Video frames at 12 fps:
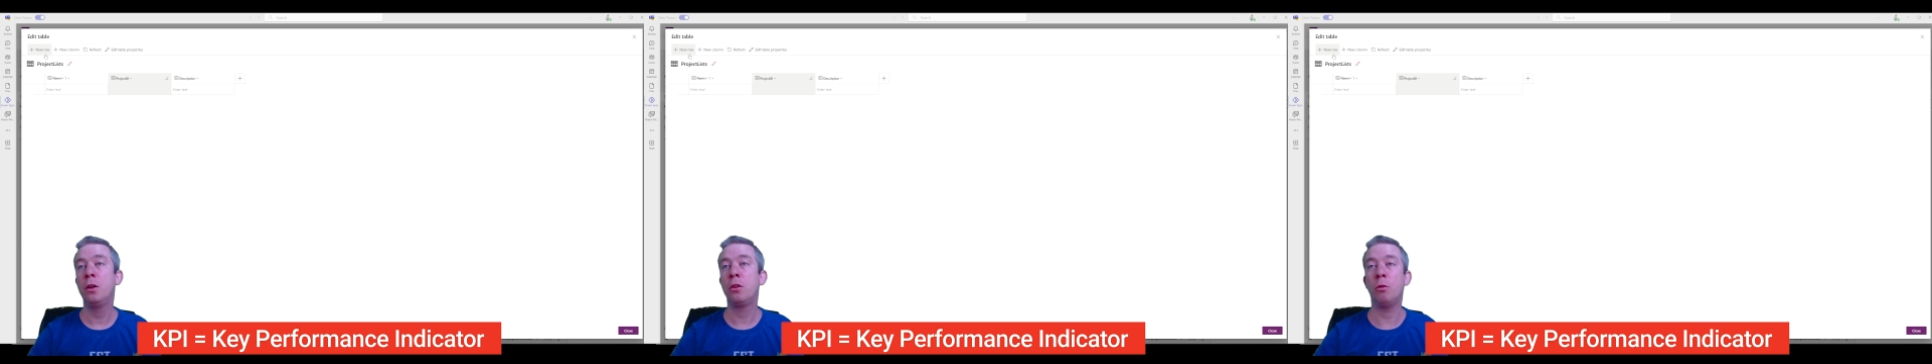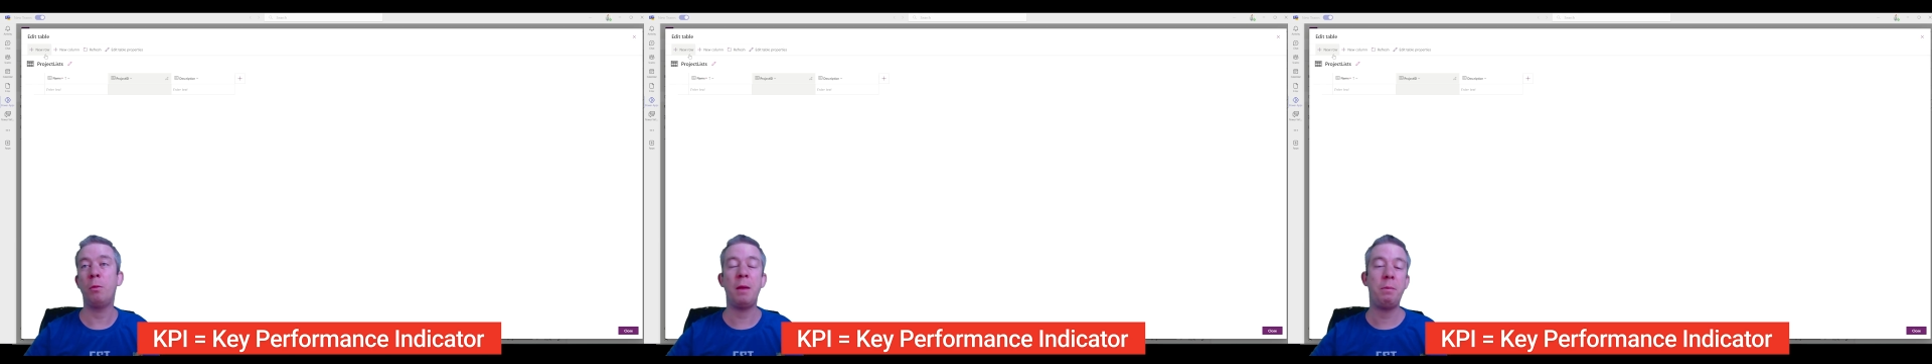
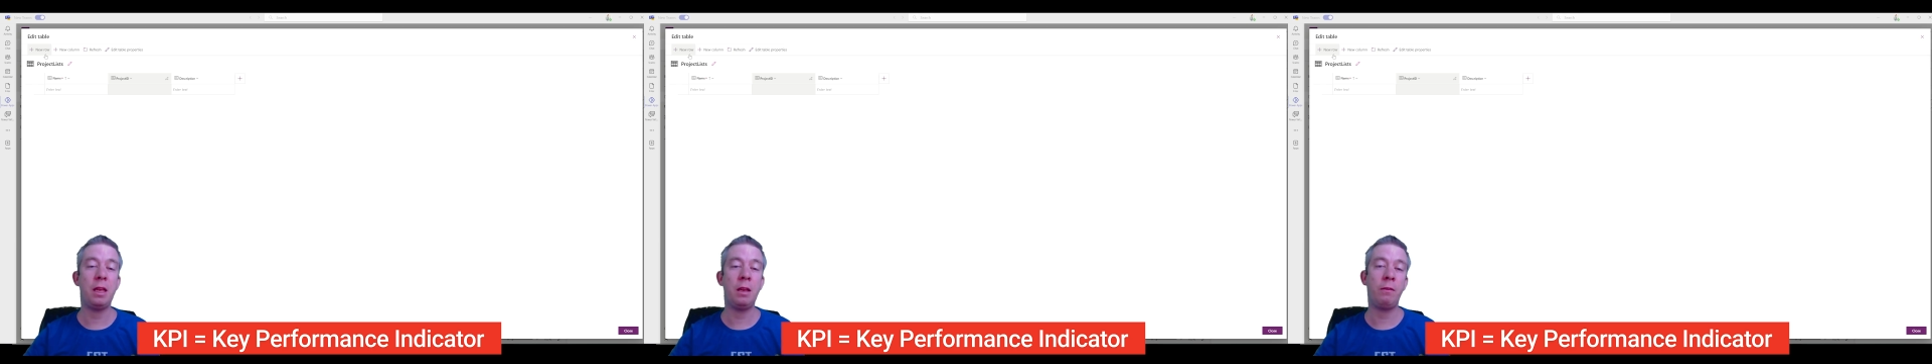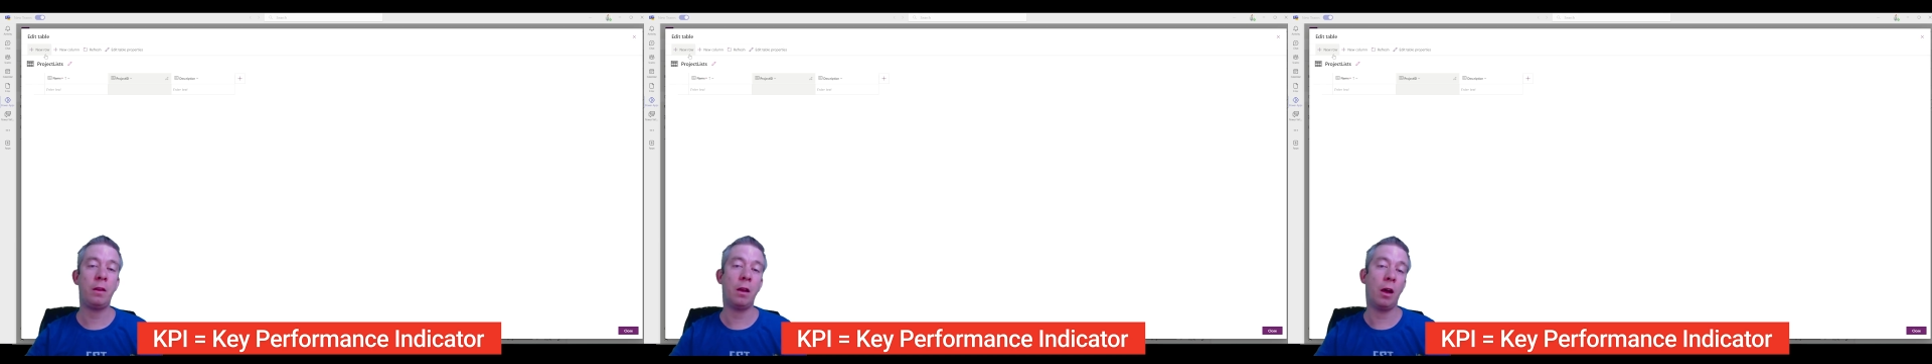There may be
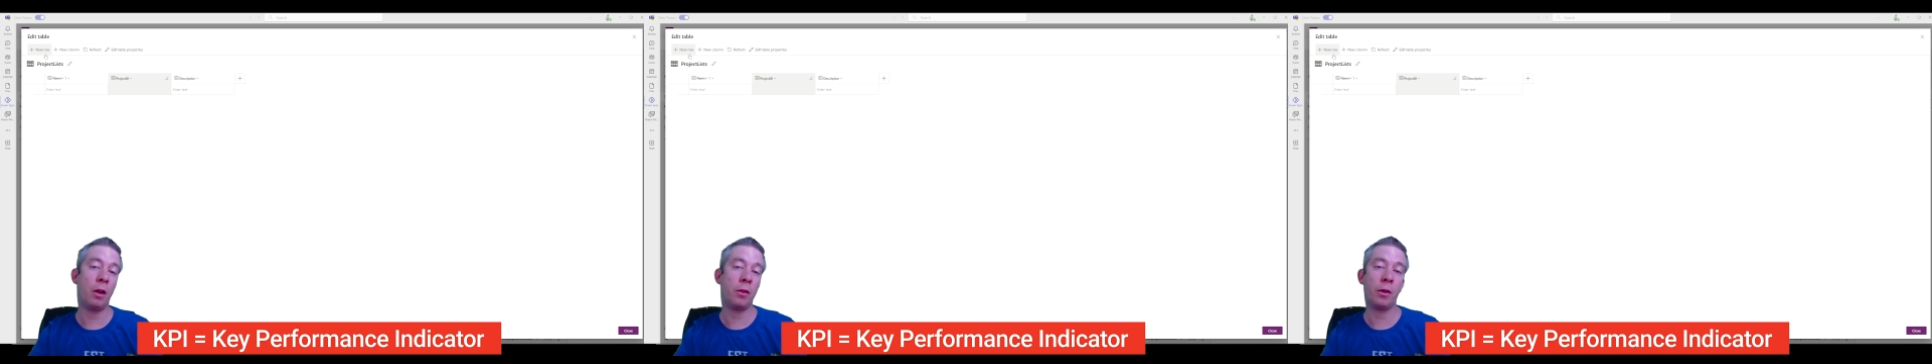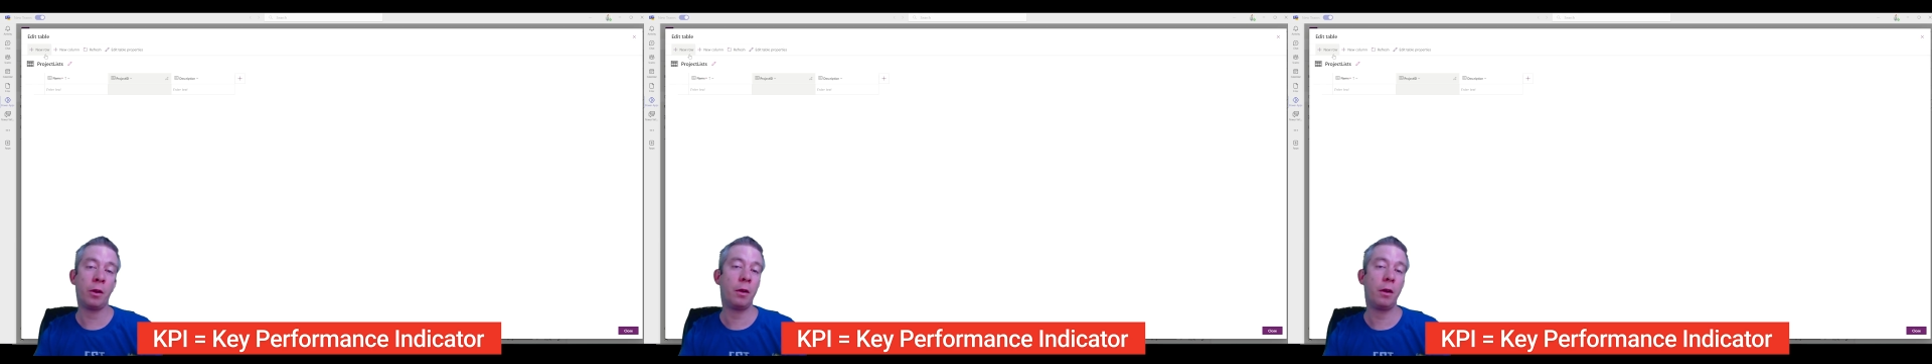even
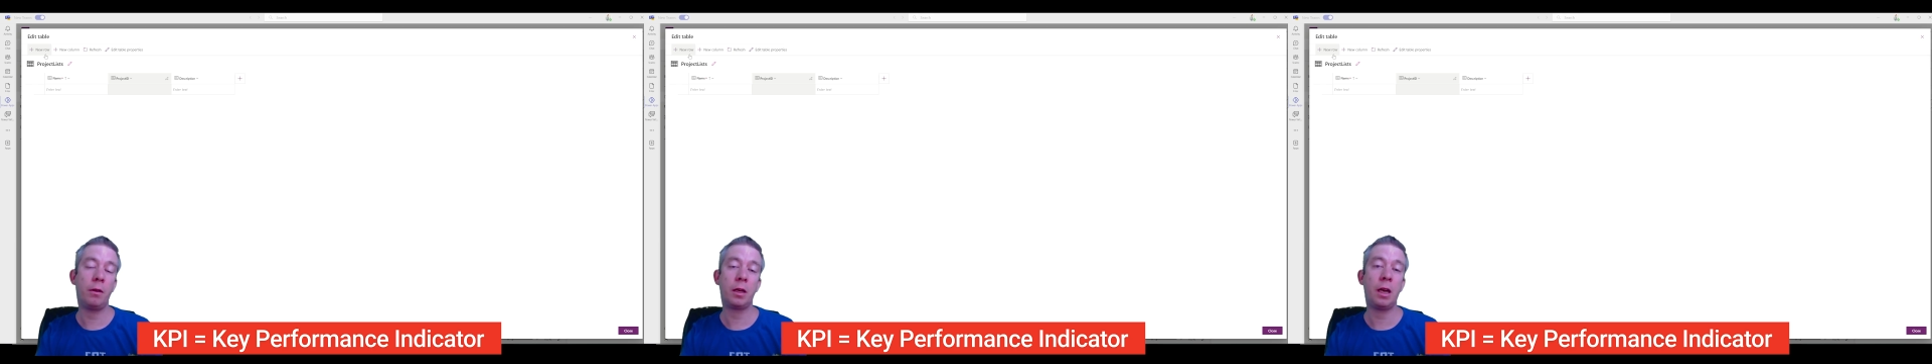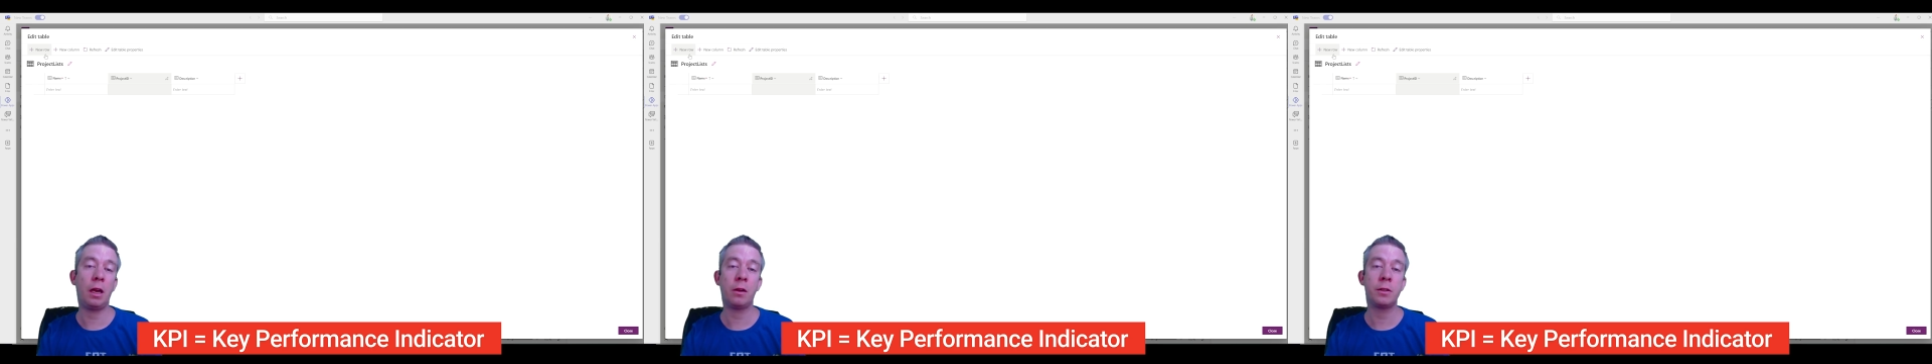other
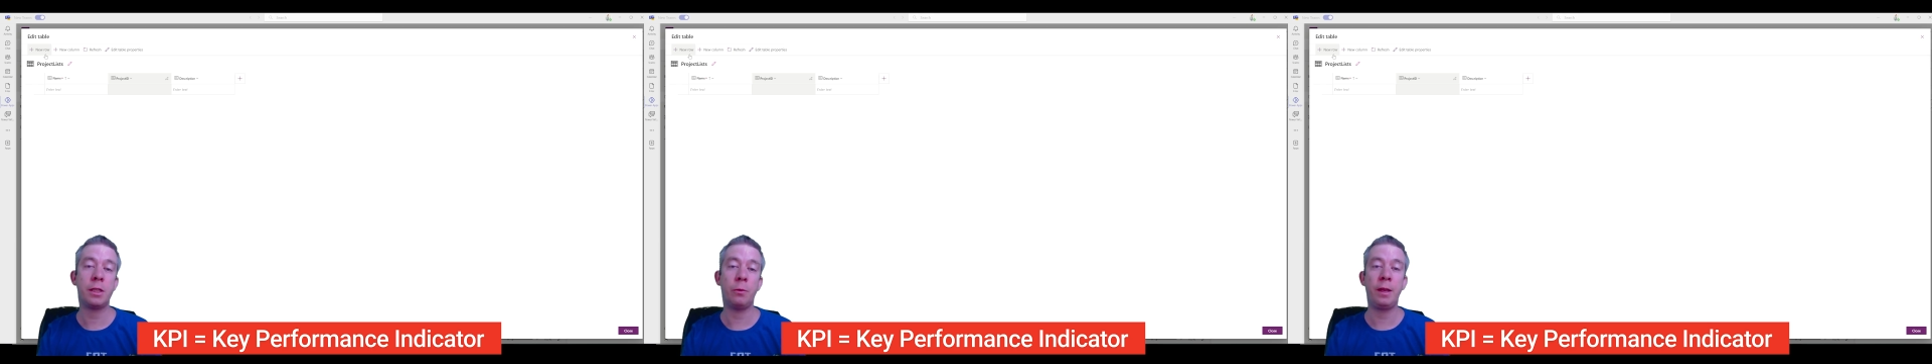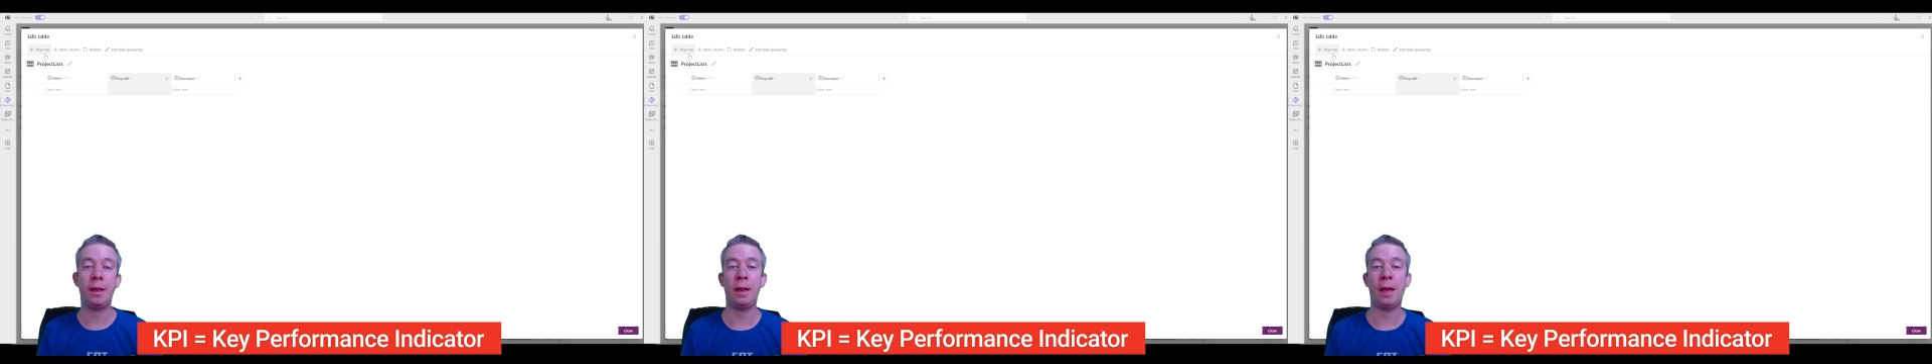colors that
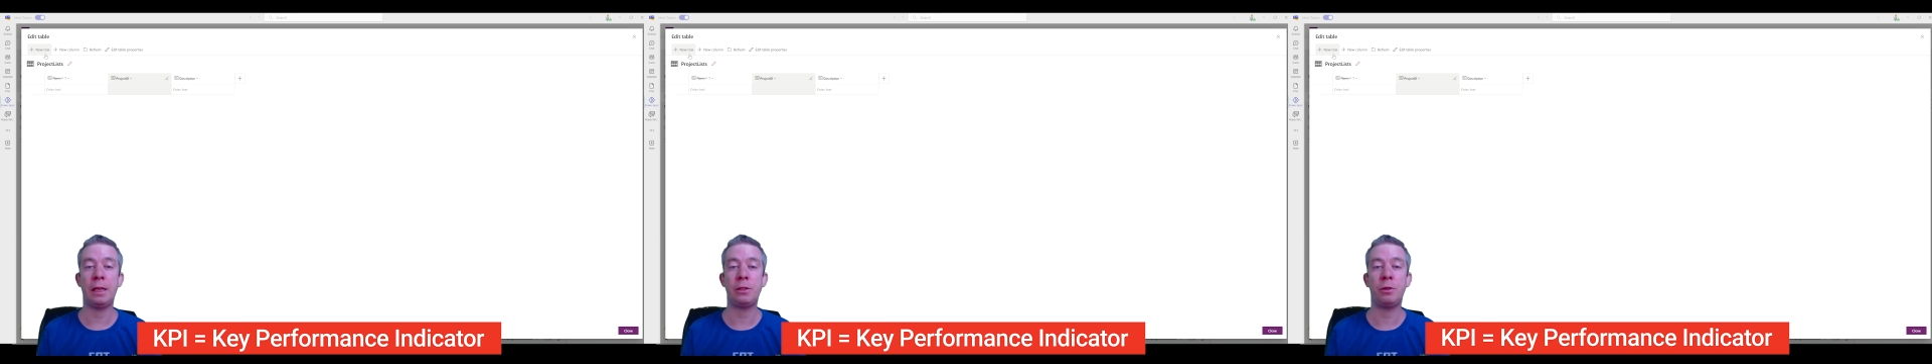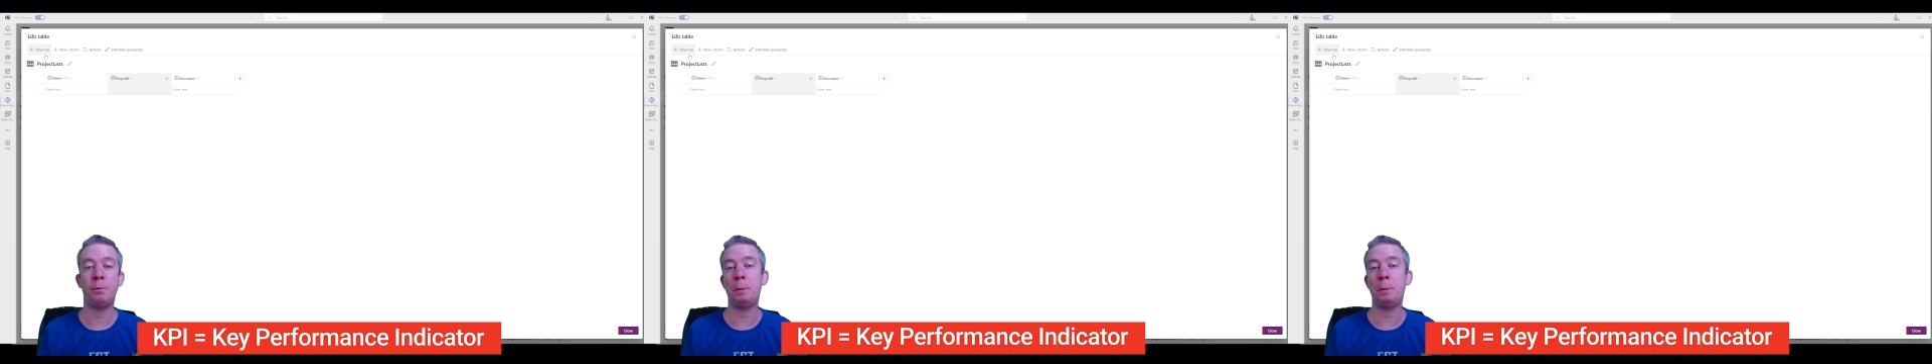we could add to it,